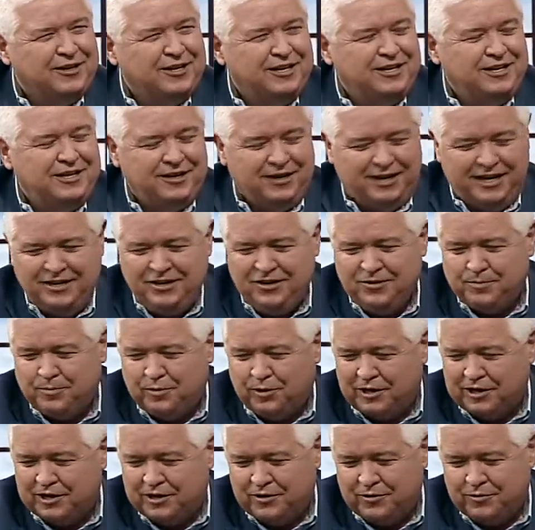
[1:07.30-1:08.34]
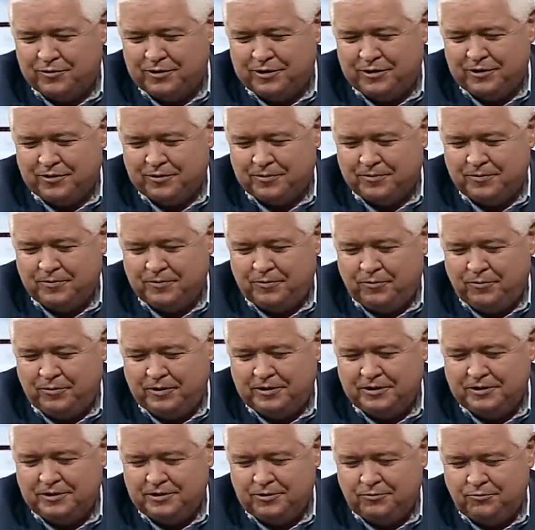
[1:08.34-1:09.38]
in your book, you're
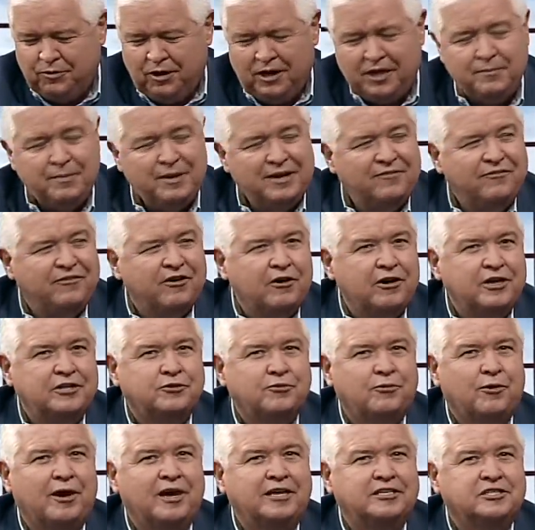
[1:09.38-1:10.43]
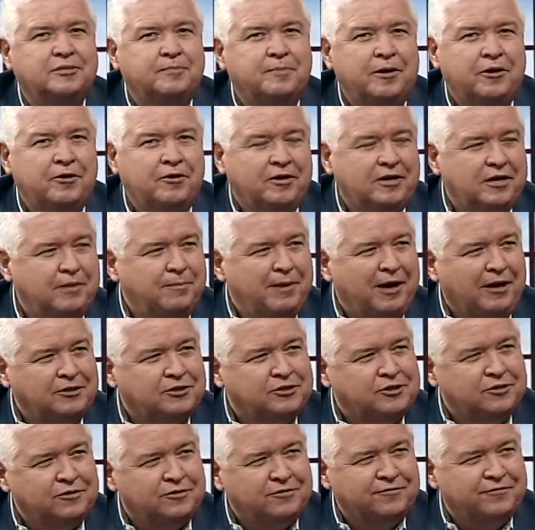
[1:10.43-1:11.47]
really being very transparent
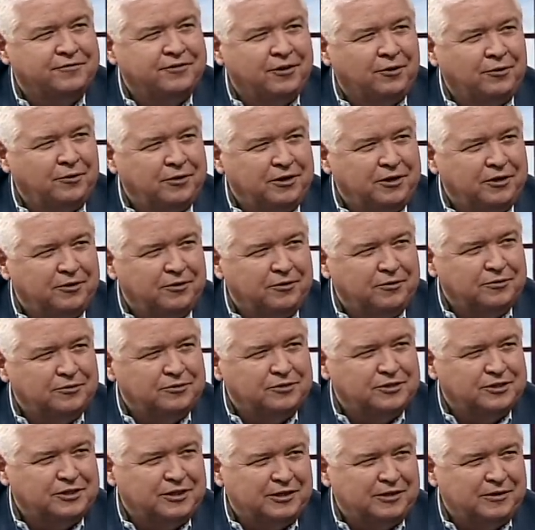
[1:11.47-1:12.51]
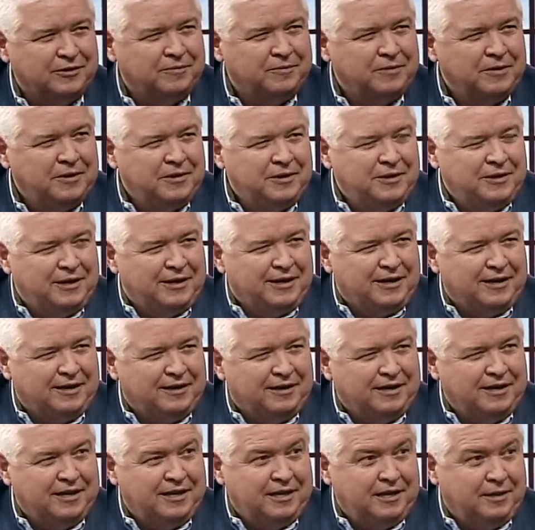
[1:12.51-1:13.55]
about your failures. By
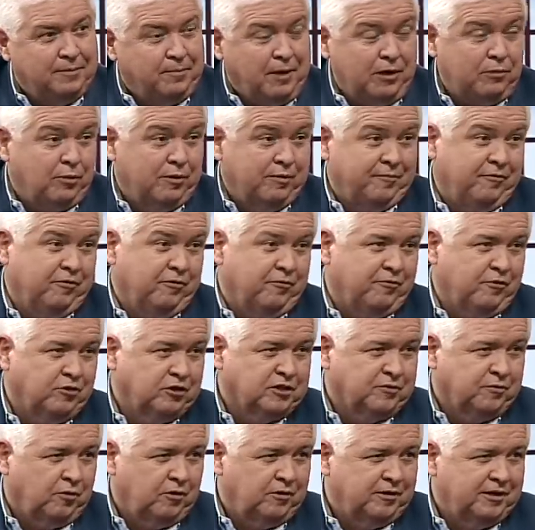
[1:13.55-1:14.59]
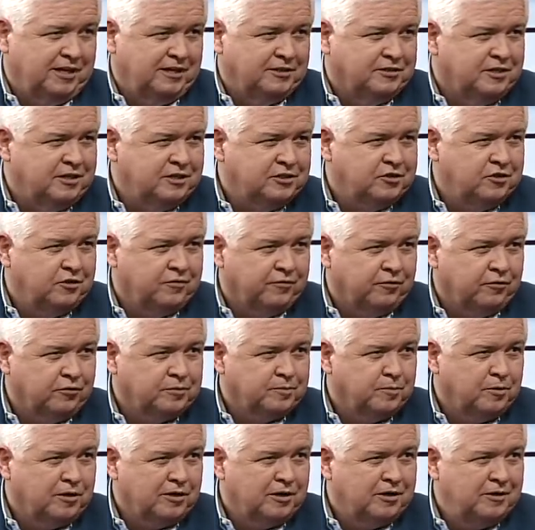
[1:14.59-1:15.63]
the way, first of all, is this your
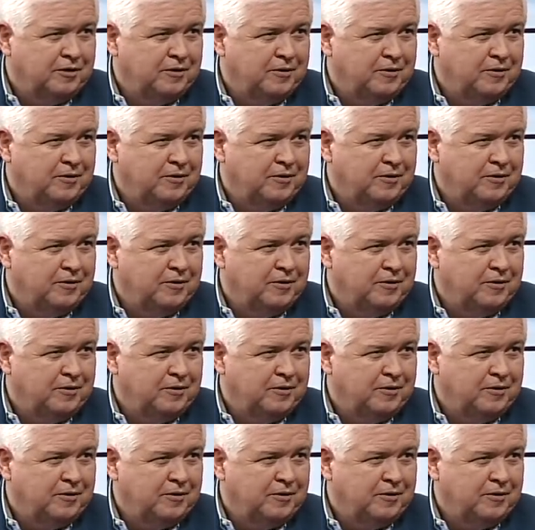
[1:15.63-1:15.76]
first book?